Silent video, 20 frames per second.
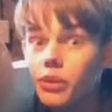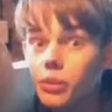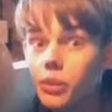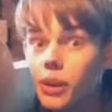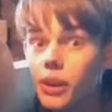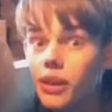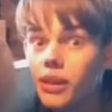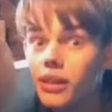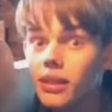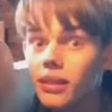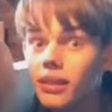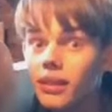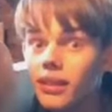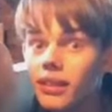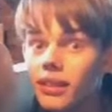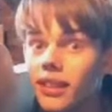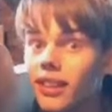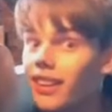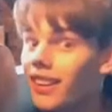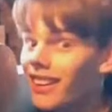as well.
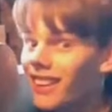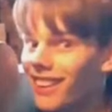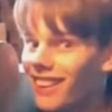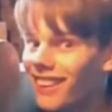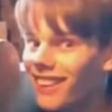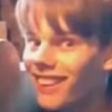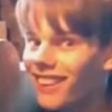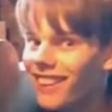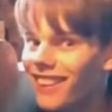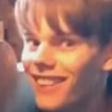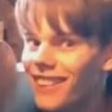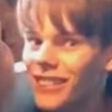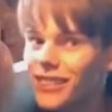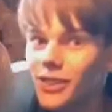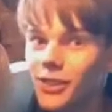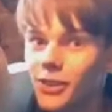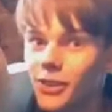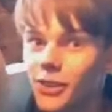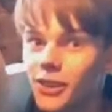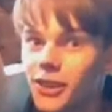
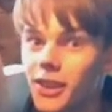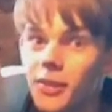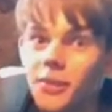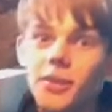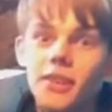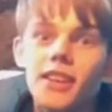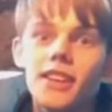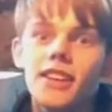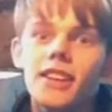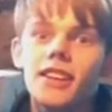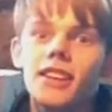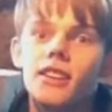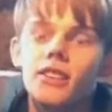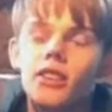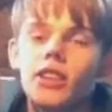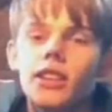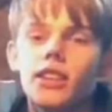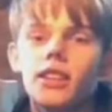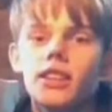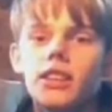Solar eclipse here
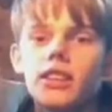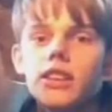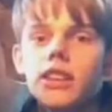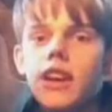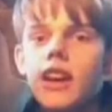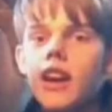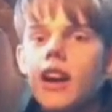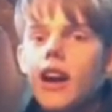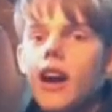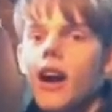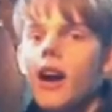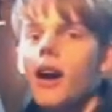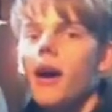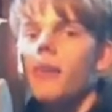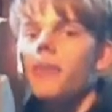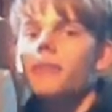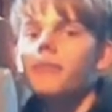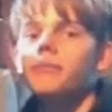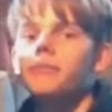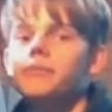in England.
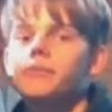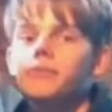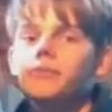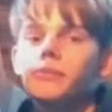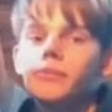In